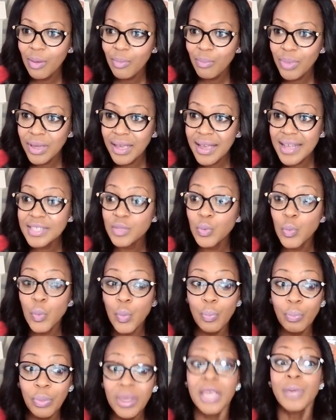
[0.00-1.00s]
because
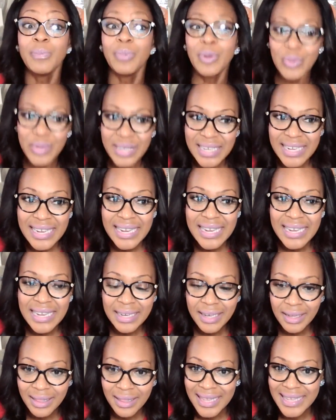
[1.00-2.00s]
people
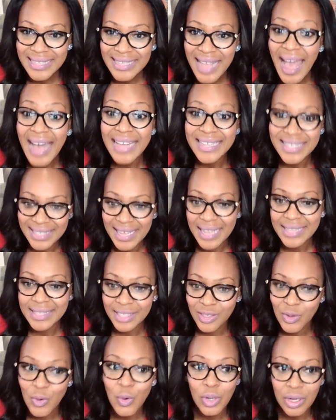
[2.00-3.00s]
need these
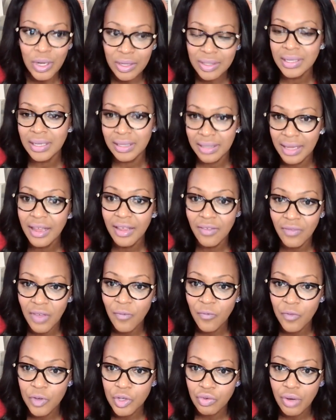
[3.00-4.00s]
assets in order to live.
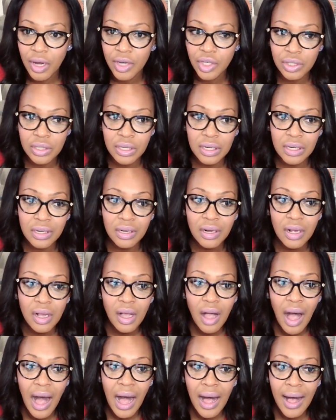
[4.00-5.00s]
Infrastructure
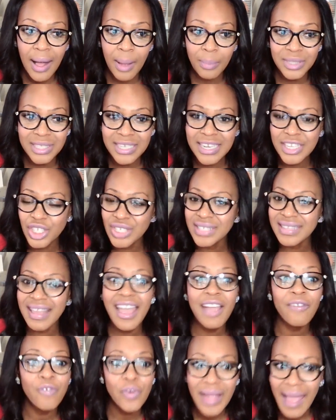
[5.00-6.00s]
touches
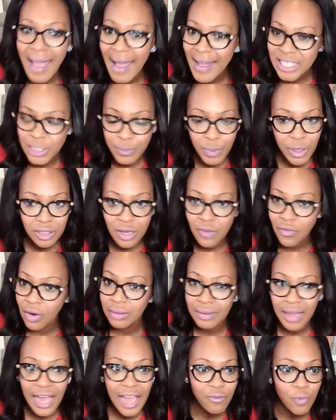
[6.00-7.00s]
every aspect of
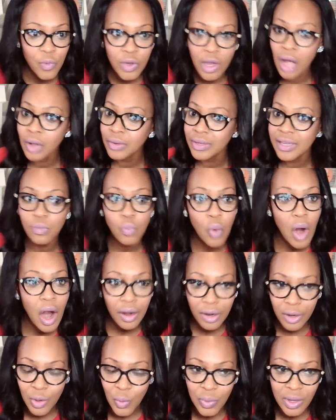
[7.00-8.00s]
our life. We all need
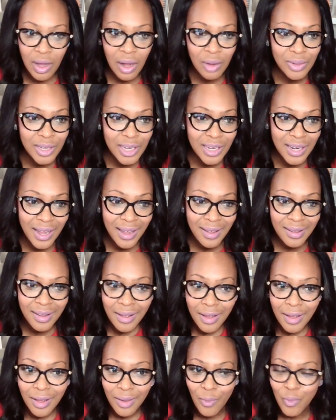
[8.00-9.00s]
water. We all need a
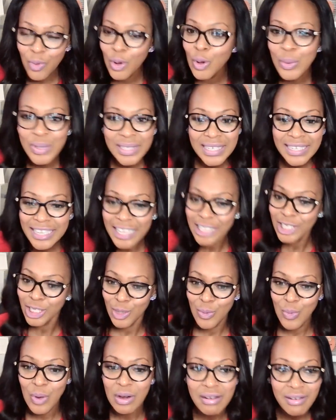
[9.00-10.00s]
road to get
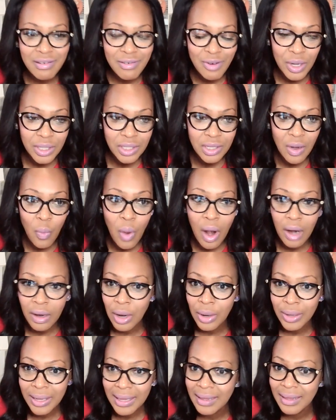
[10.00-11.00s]
to work or to walk
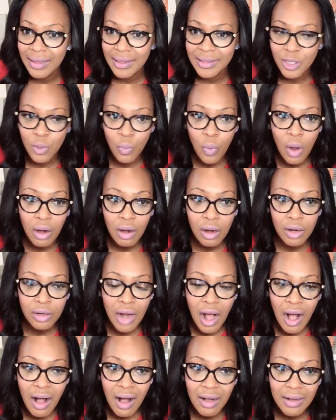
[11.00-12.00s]
our kids or walk our
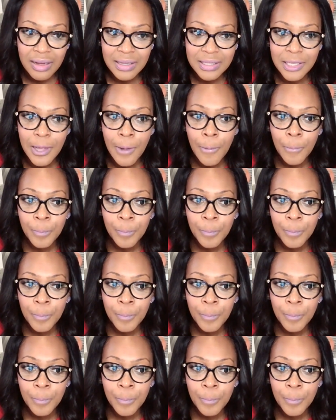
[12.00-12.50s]
dogs.